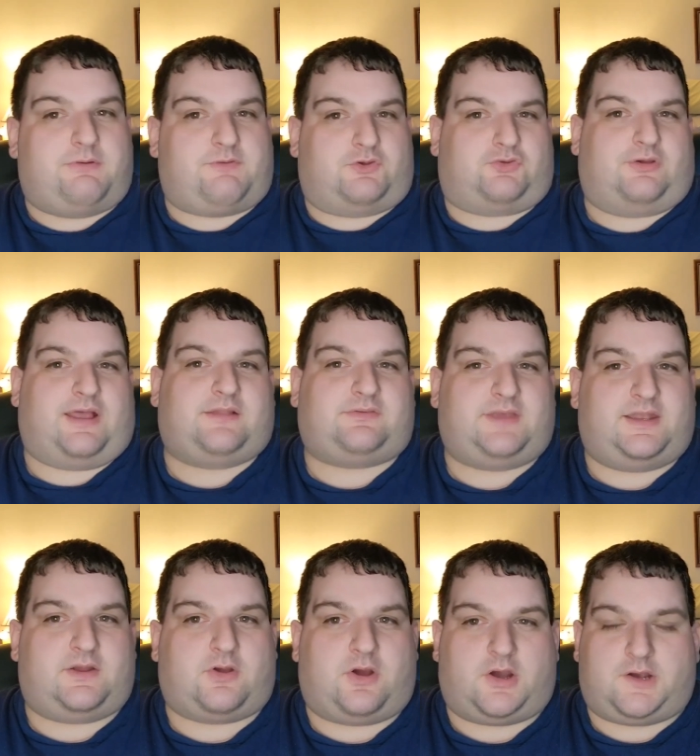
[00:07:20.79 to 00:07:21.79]
We've also got
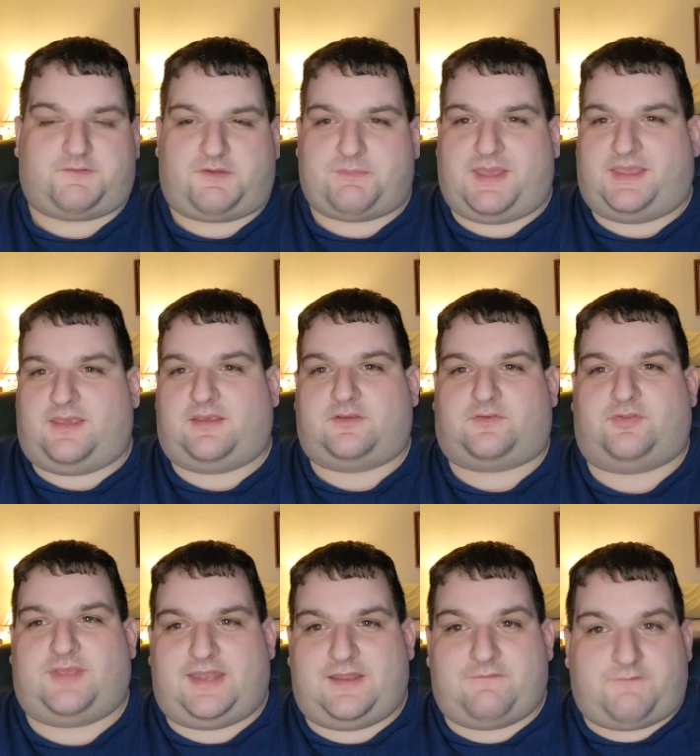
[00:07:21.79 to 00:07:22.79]
Dana Carvey making
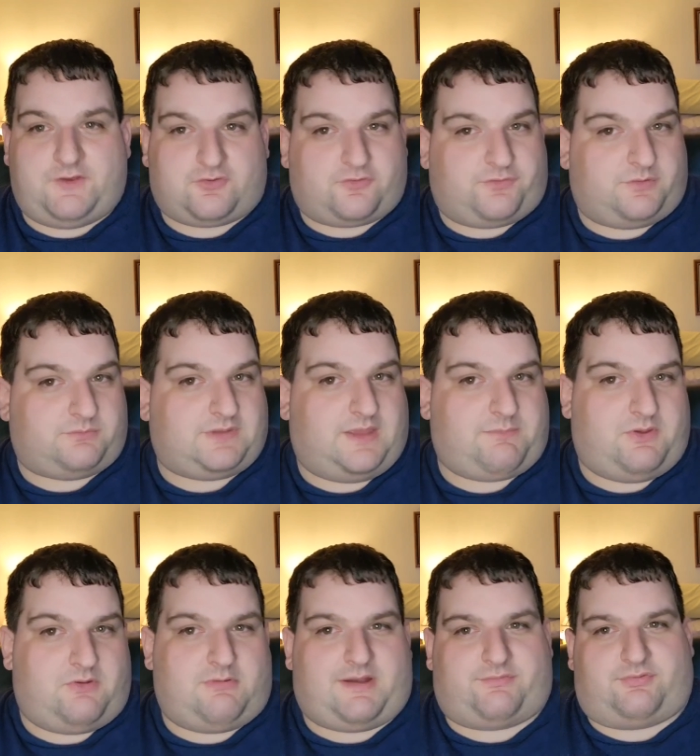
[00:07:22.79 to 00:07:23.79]
his leading feature film
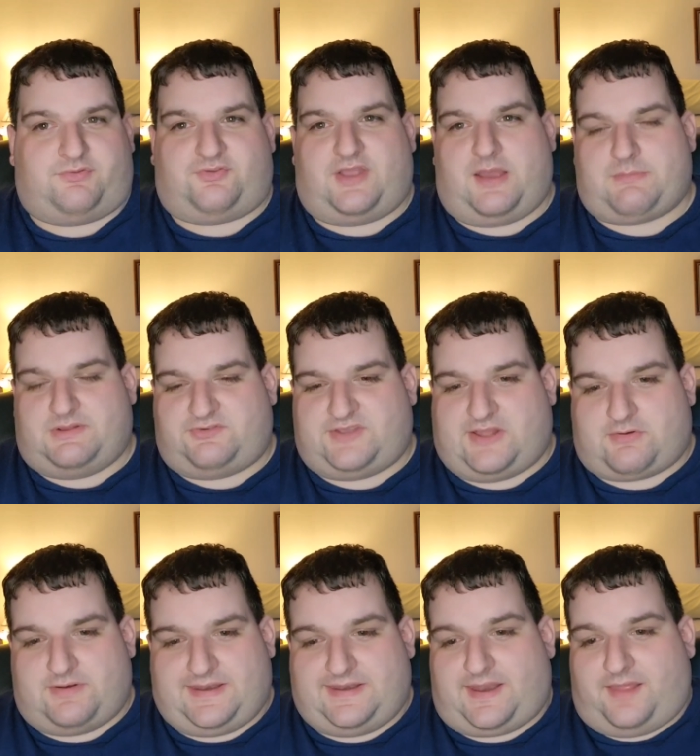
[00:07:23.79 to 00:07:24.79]
debut after his time on
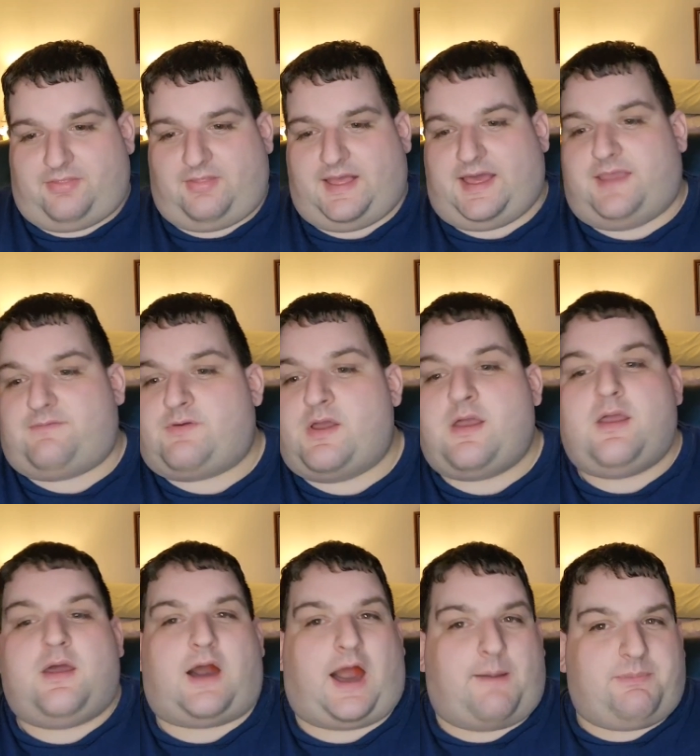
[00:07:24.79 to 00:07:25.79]
Saturday Night Live.
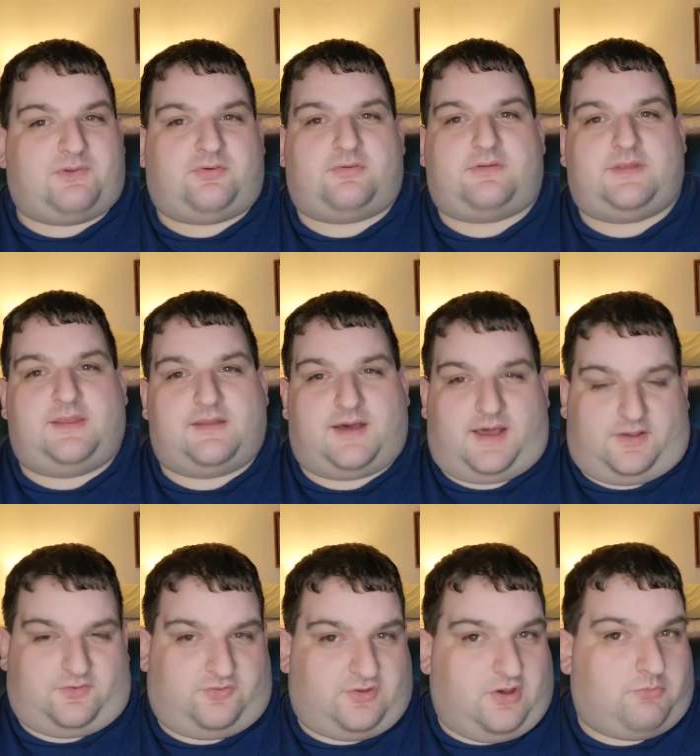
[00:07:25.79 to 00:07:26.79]
Opportunity
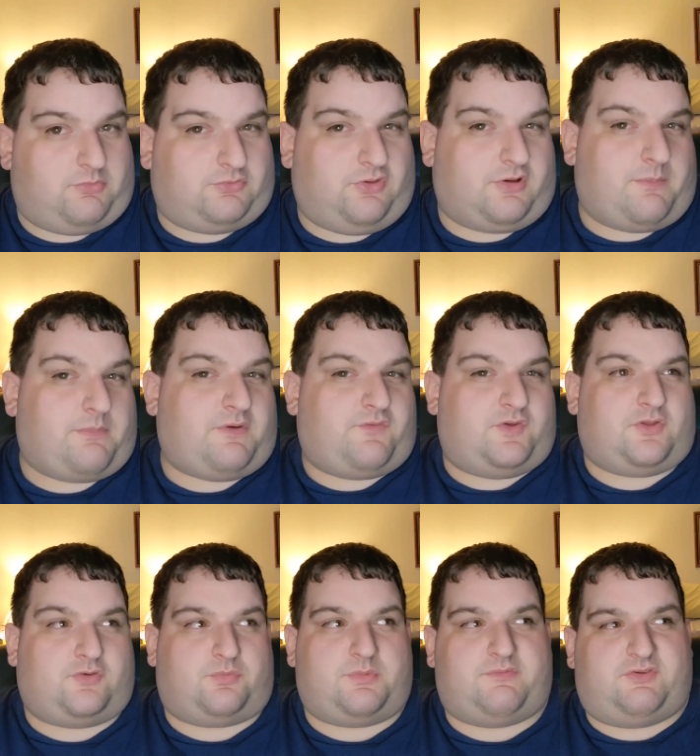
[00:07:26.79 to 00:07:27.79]
knocks, so we'll look at both
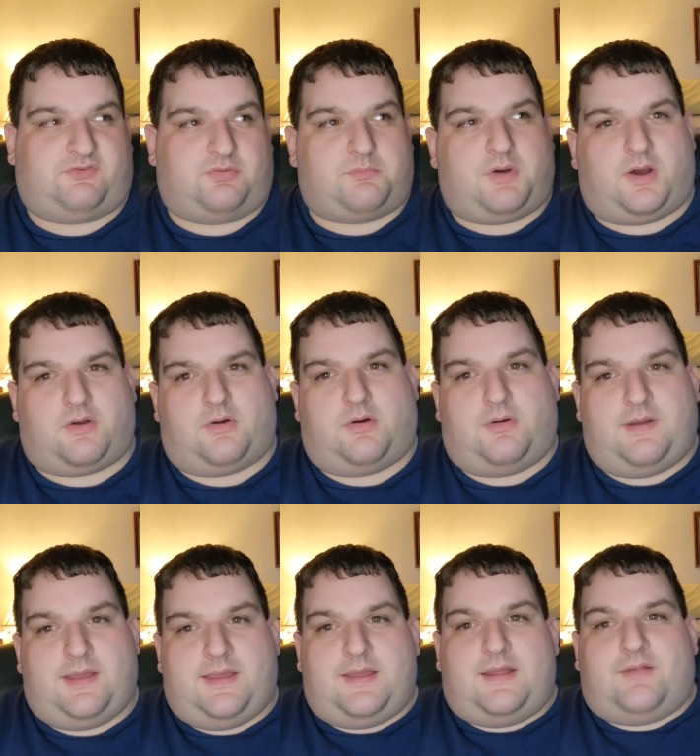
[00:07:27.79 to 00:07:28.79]
of those movies
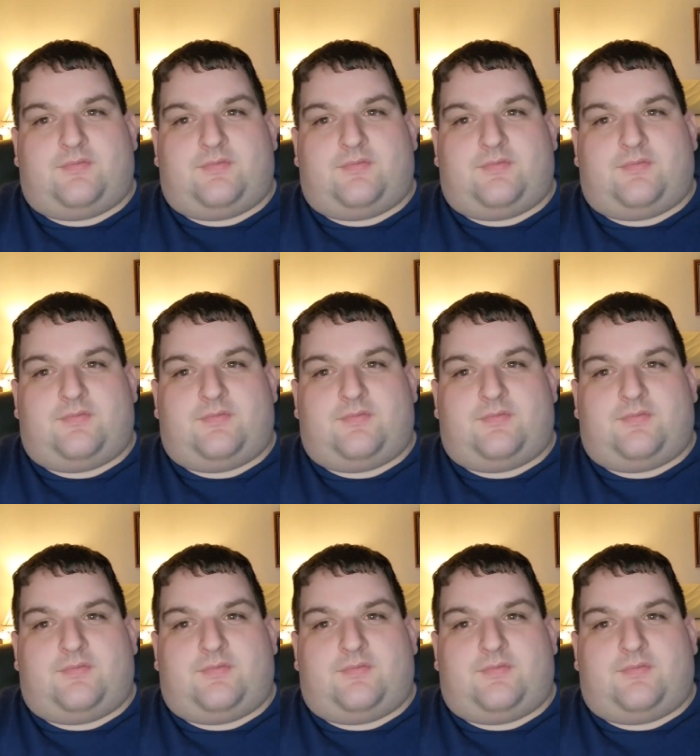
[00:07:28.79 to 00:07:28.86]
tomorrow.